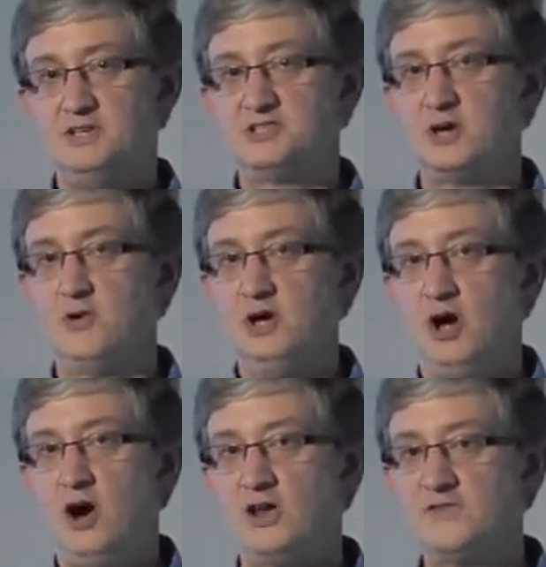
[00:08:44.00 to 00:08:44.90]

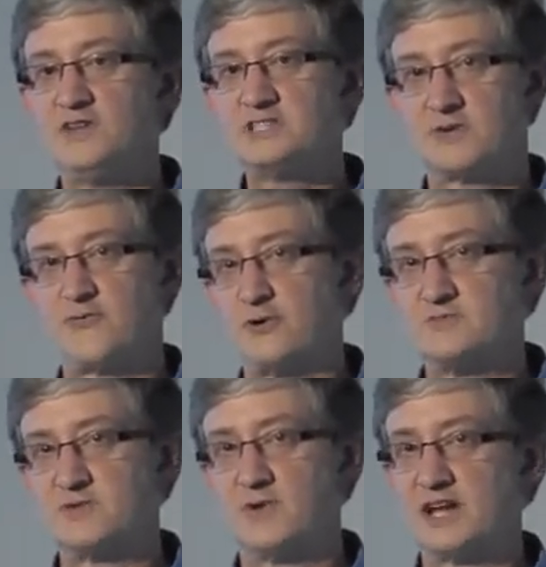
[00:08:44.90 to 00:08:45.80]
So all of these are
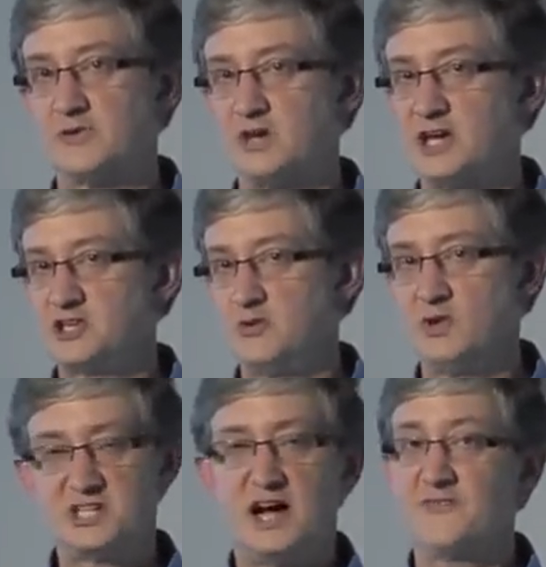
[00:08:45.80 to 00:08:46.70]
forms of regulation
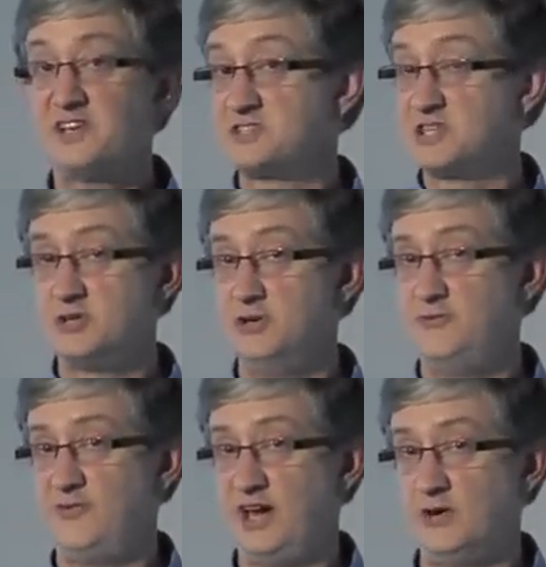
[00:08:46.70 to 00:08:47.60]
which obviously could
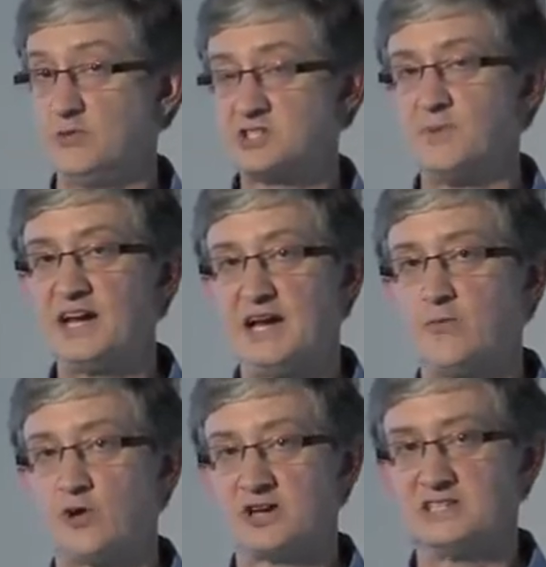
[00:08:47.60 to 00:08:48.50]
fail, which might not
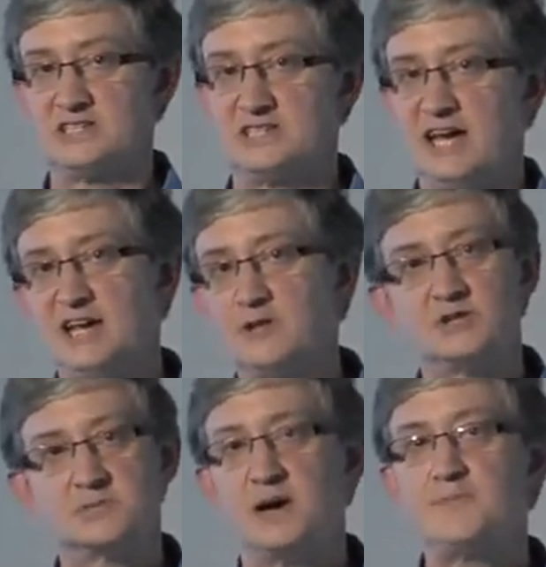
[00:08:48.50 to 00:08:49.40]
work as intended,
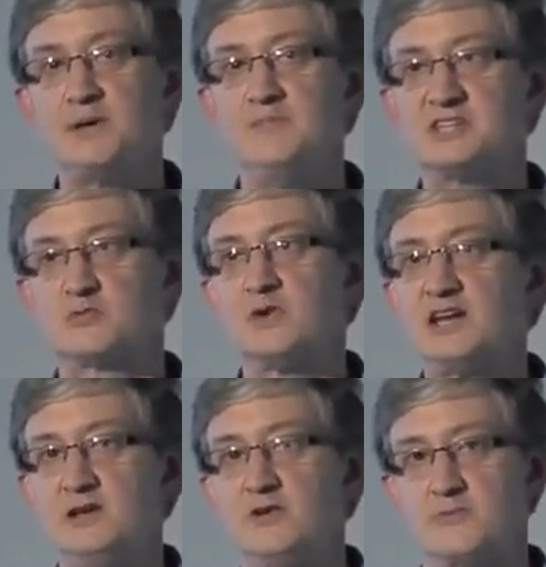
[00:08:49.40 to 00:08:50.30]
which might be
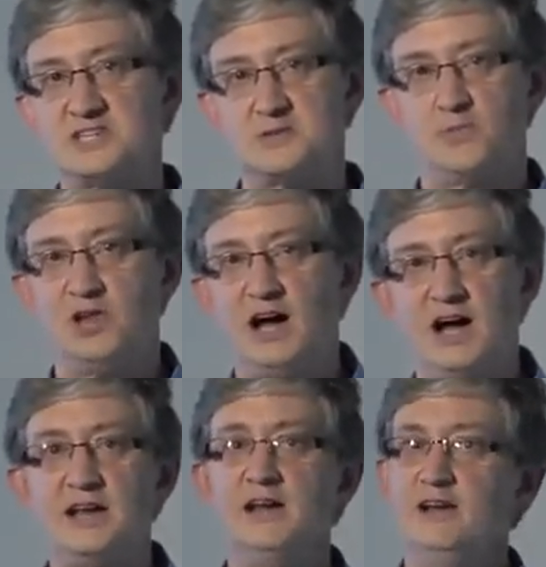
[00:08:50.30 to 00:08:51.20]
miswritten or
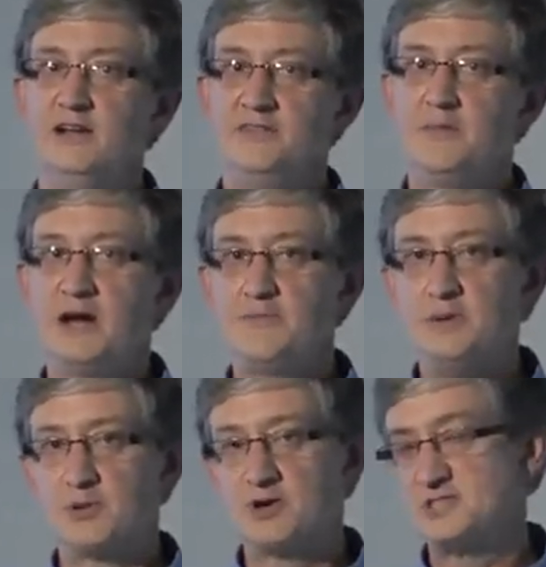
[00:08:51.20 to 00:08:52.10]
misapplied, they might be
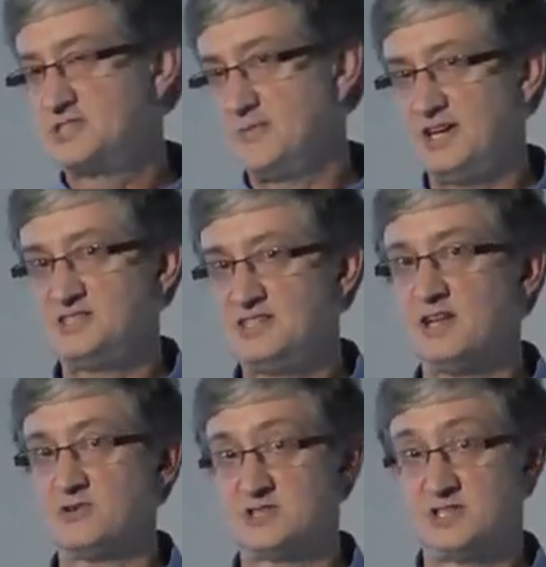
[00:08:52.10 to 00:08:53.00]
burdensome on
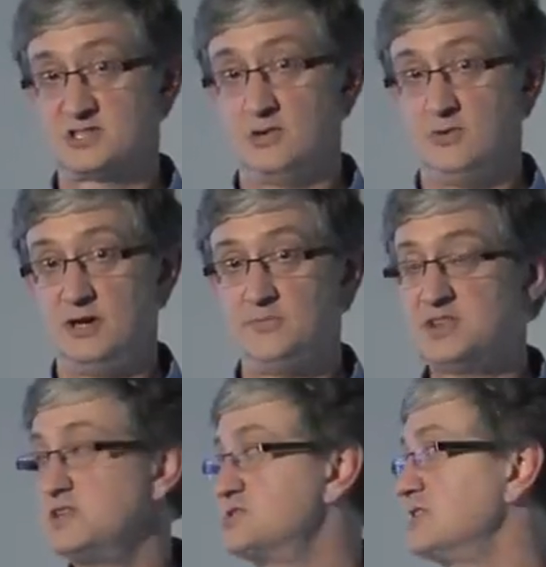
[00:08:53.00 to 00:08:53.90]
sellers and so on,
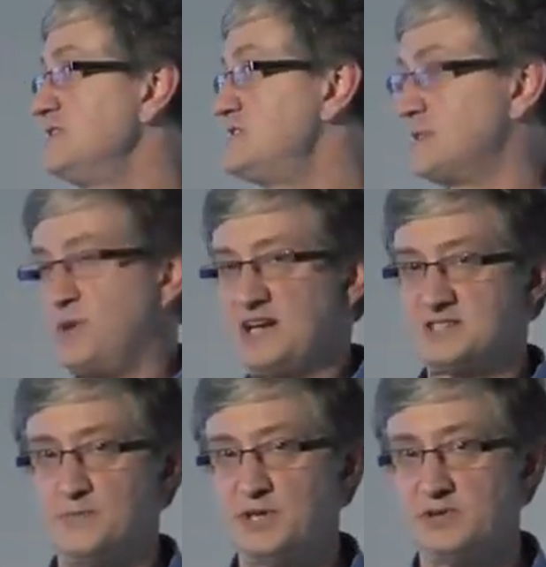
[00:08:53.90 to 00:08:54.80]
but there's at least the
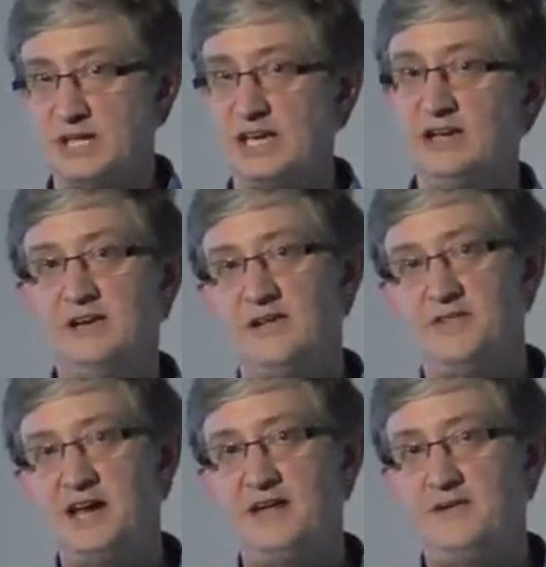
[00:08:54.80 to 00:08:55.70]
possibility
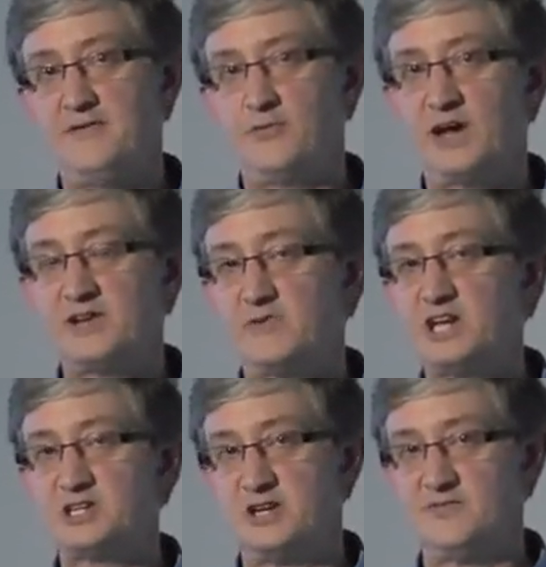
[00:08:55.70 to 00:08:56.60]
that
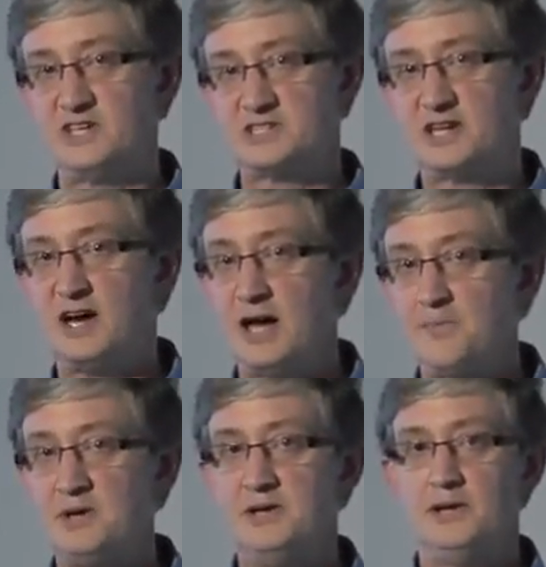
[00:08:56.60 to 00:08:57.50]
regulation of this
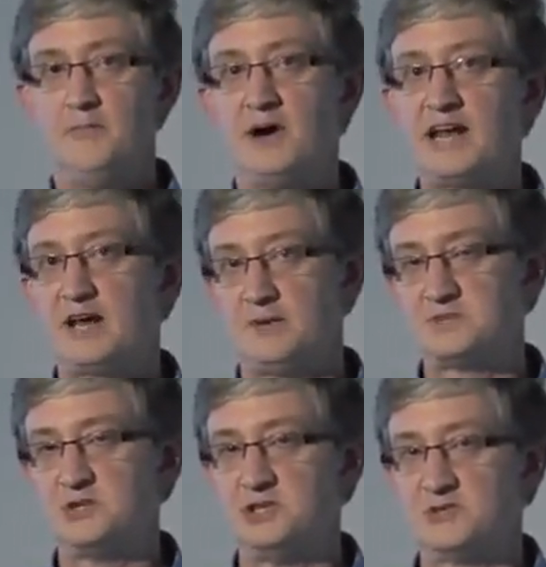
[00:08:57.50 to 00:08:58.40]
type might help
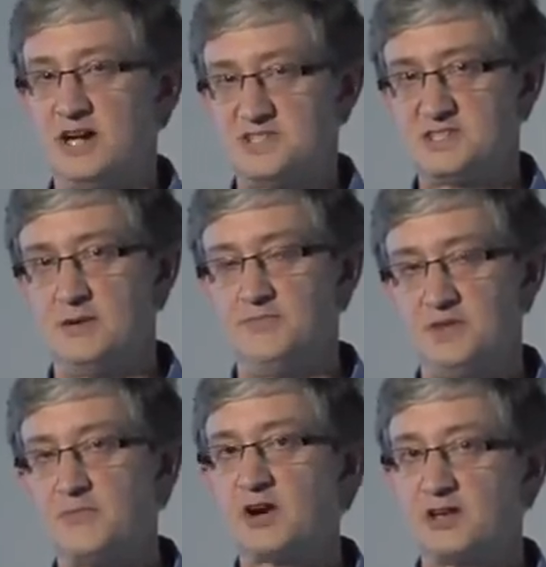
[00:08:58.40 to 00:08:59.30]
to address um, the
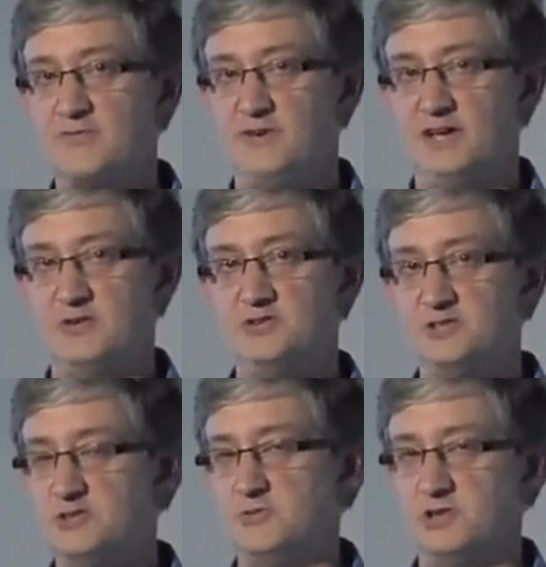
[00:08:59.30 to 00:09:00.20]
market failure
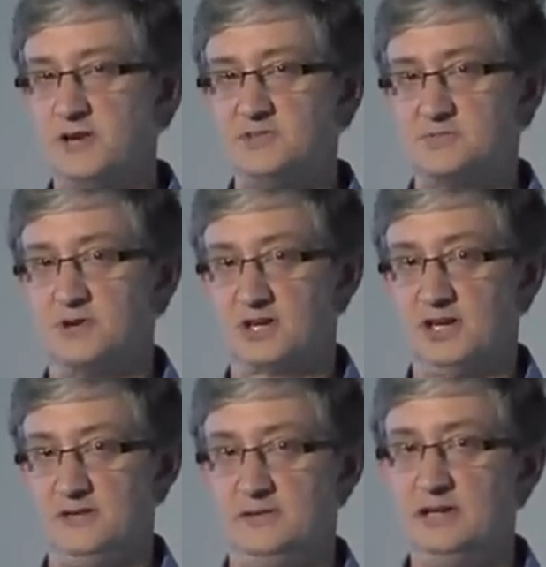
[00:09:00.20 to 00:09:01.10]
due to a lemons market.
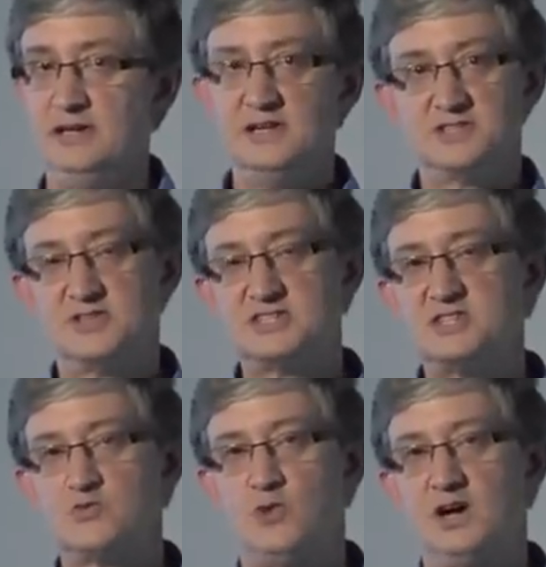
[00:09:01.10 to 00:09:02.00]
So this
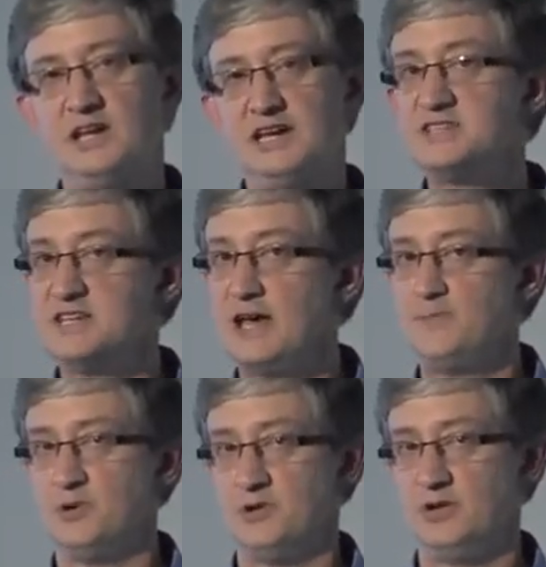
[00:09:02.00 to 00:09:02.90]
is one
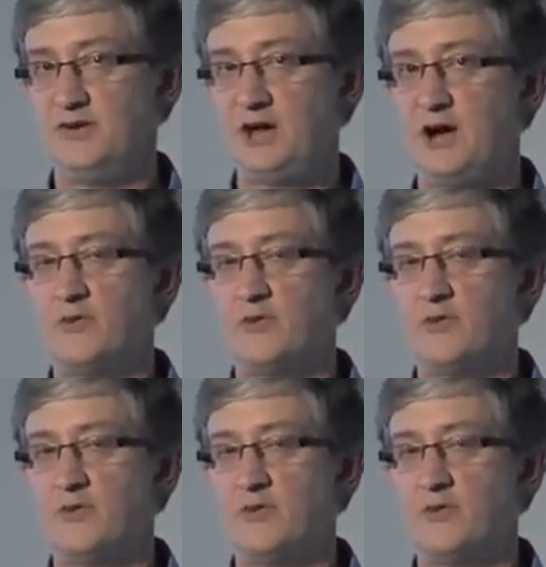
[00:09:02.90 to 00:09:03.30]
example of how